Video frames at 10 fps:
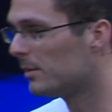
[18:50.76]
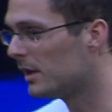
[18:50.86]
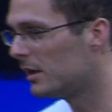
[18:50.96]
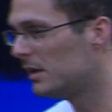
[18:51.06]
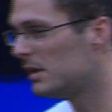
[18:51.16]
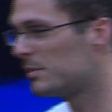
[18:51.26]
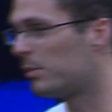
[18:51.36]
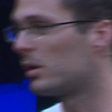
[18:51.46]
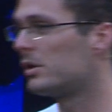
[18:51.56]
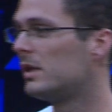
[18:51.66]
Nabeiro. He's
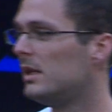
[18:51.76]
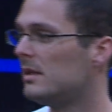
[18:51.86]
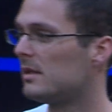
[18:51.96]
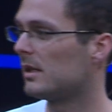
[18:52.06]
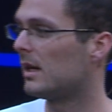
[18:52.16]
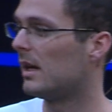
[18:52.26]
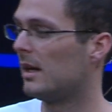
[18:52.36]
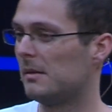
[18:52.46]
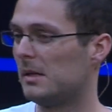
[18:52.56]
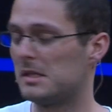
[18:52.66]
Portuguese.
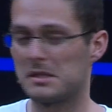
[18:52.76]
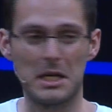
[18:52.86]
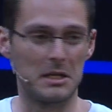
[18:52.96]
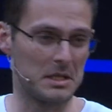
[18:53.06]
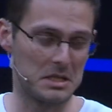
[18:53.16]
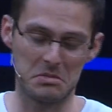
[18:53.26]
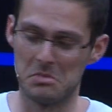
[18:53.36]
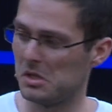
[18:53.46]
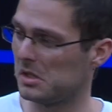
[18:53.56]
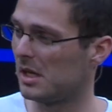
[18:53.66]
He started a
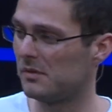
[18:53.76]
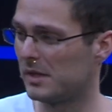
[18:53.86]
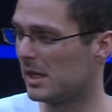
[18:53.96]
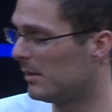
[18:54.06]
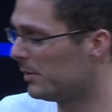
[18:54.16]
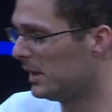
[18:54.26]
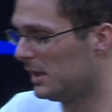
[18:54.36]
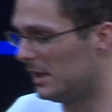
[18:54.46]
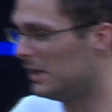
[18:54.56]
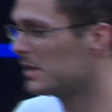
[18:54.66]
small coffee
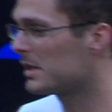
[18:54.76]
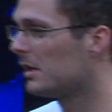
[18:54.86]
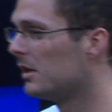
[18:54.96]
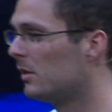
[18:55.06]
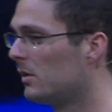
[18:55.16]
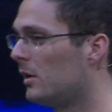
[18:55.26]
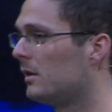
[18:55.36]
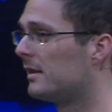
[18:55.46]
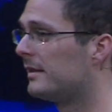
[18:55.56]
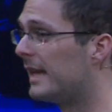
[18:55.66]
company years ago
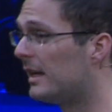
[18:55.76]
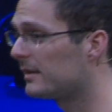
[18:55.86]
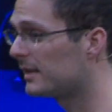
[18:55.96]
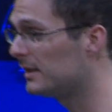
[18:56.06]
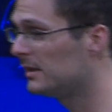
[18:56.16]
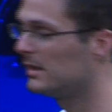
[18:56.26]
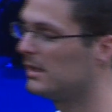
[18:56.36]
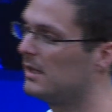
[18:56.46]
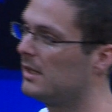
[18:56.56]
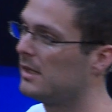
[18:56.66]
called Delta.
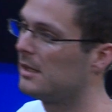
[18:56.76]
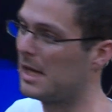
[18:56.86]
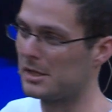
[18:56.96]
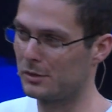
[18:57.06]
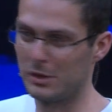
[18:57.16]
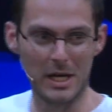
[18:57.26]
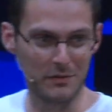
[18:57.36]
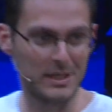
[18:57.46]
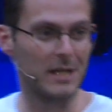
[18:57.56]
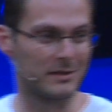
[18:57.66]
Actually, you
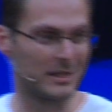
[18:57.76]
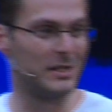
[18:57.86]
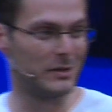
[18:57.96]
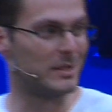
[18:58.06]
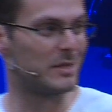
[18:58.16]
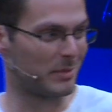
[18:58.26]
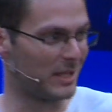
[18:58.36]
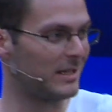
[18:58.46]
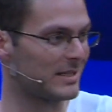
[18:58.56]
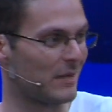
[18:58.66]
have Delta here in
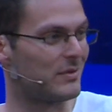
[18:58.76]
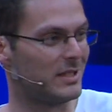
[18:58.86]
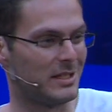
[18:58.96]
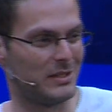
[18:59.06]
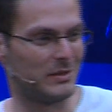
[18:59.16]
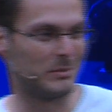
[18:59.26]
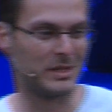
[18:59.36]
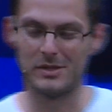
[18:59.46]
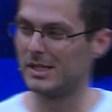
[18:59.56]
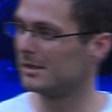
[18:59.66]
Spain, because I've seen it here in Madrid.